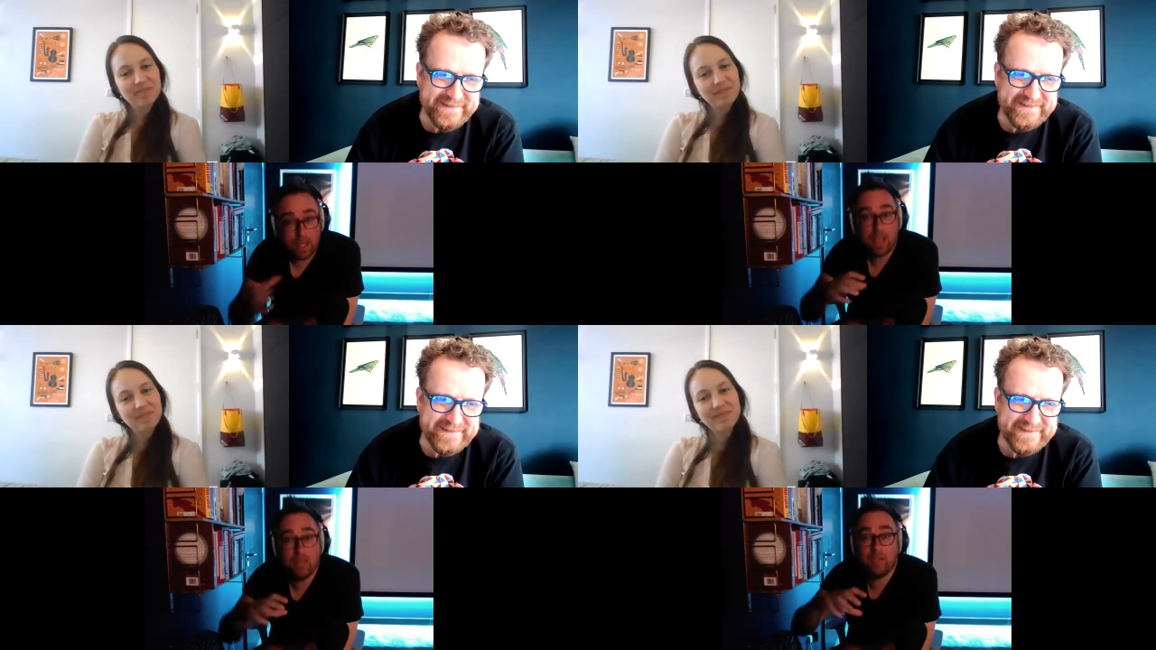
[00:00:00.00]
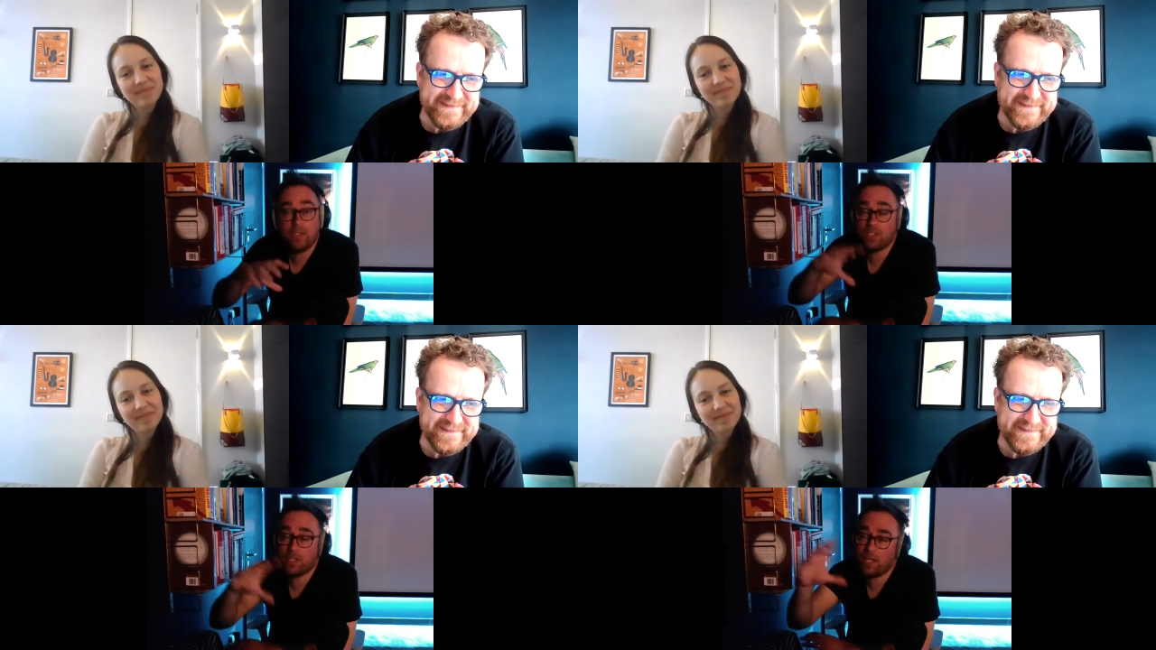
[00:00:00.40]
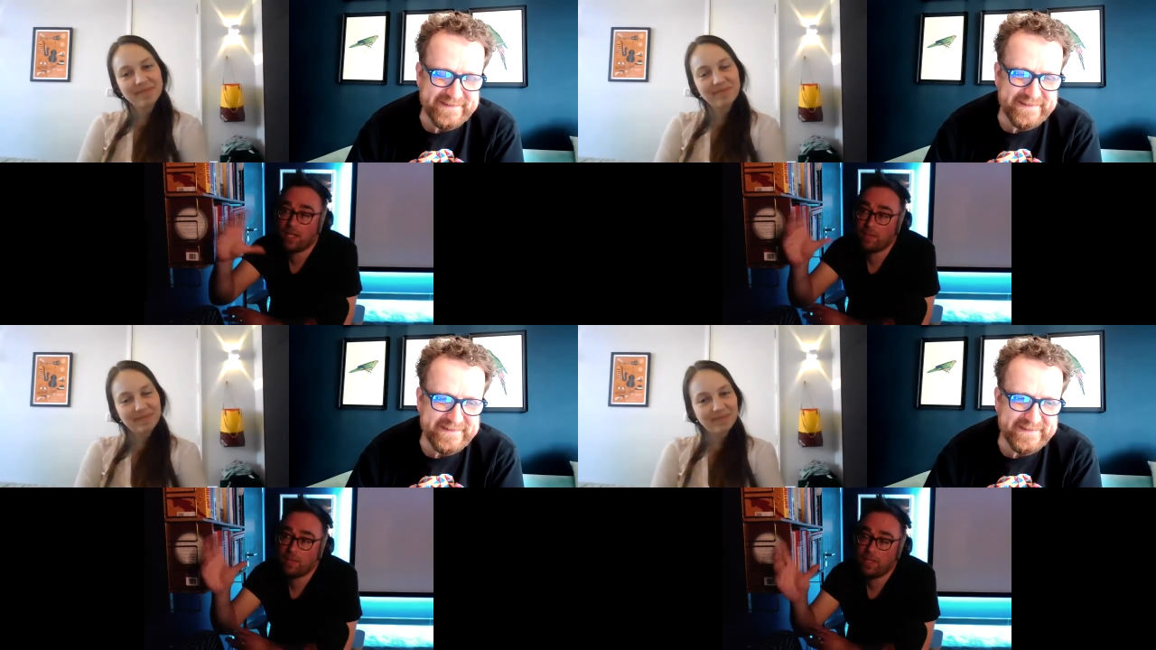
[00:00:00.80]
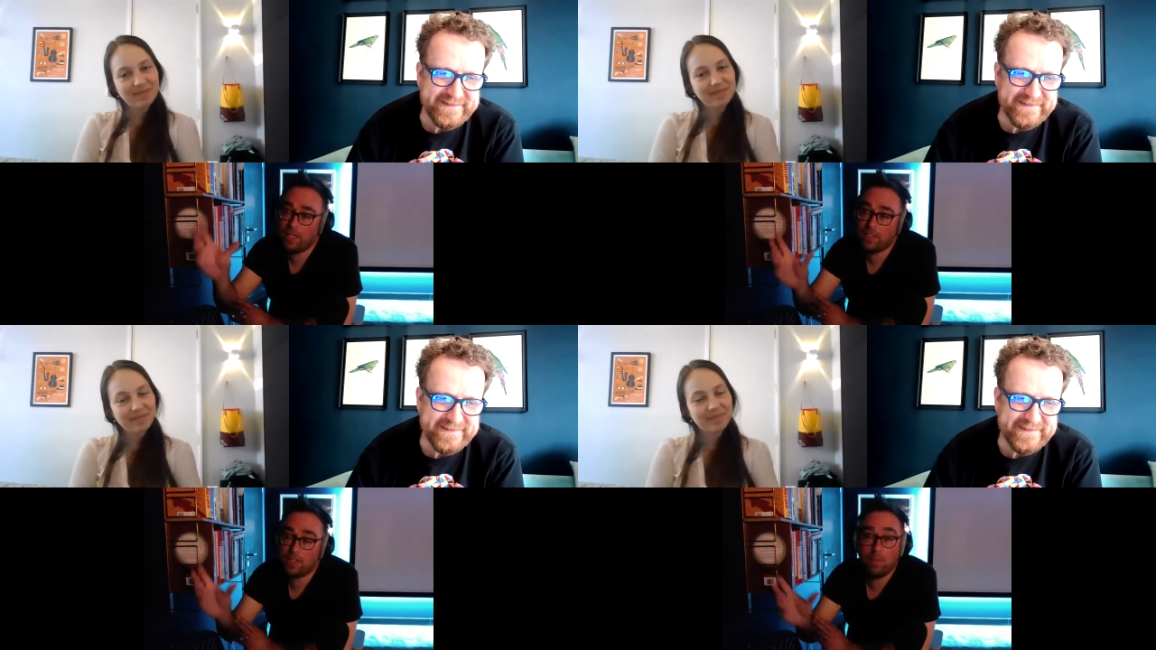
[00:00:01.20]
Speaker 1: Hamish um,
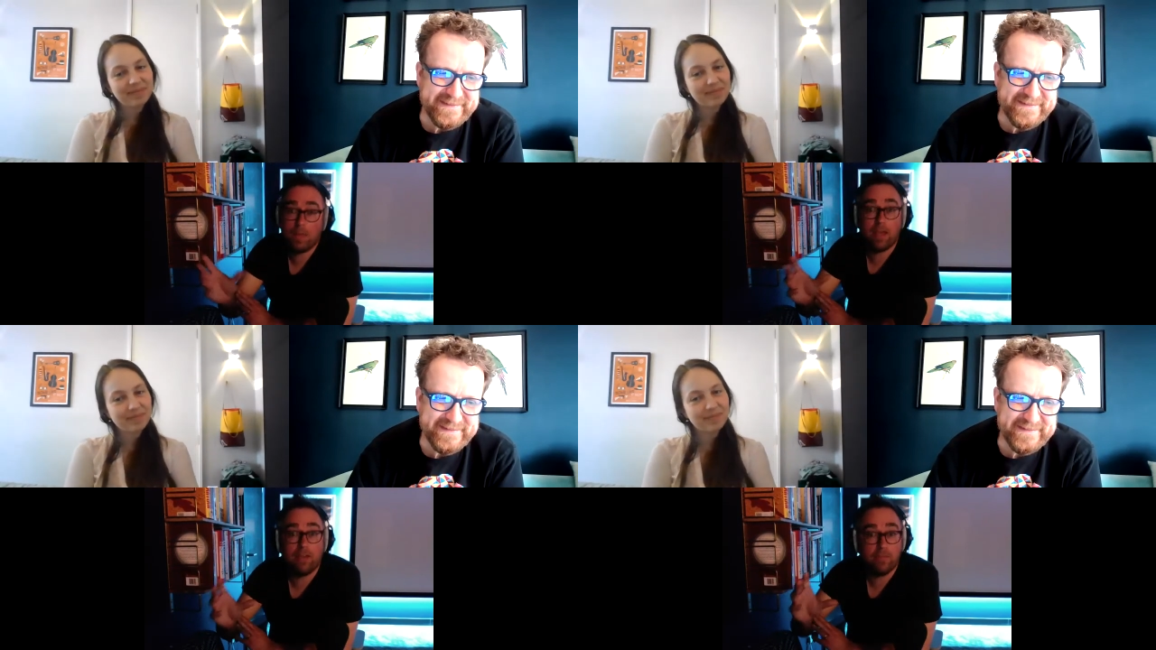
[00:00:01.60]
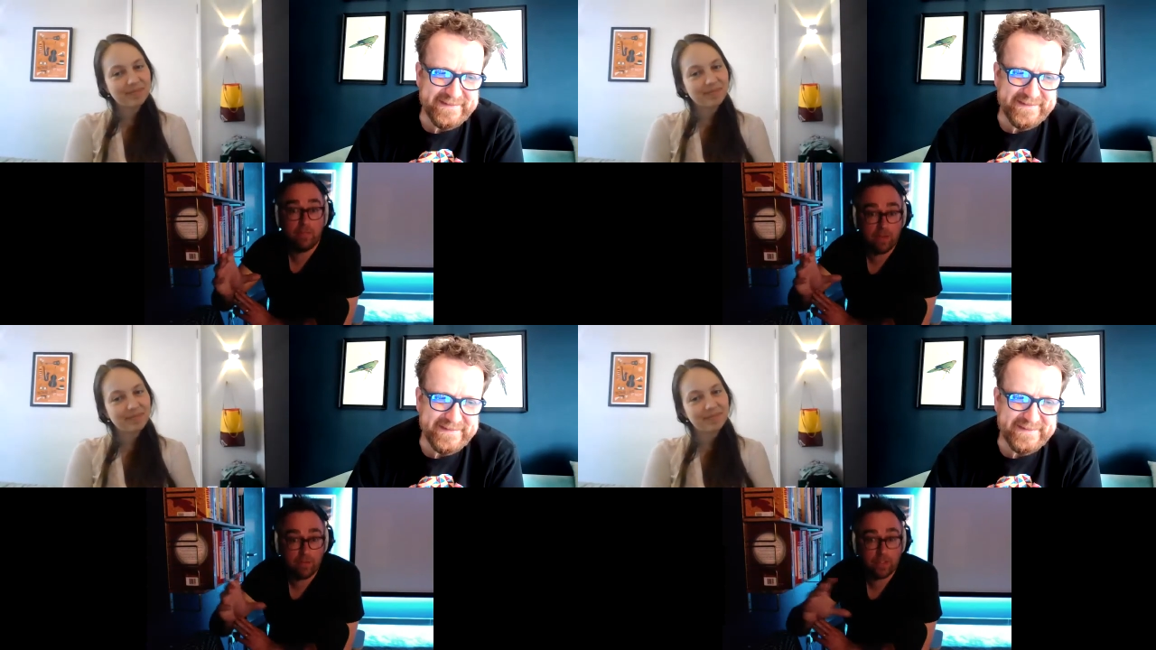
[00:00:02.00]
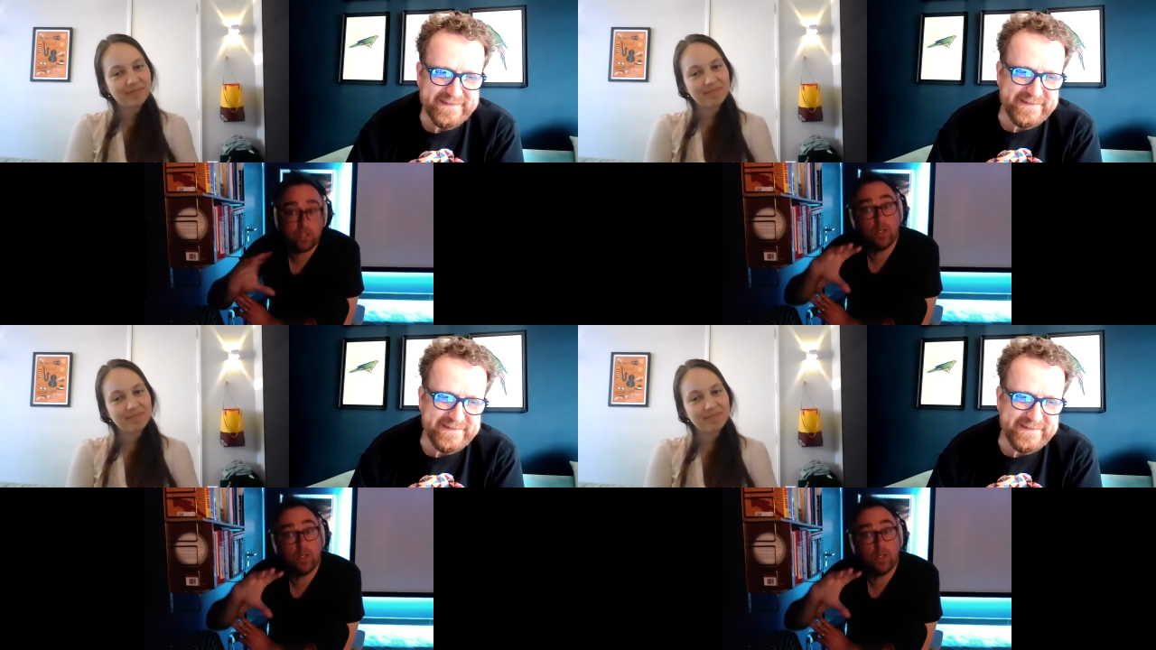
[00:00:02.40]
is my favorite,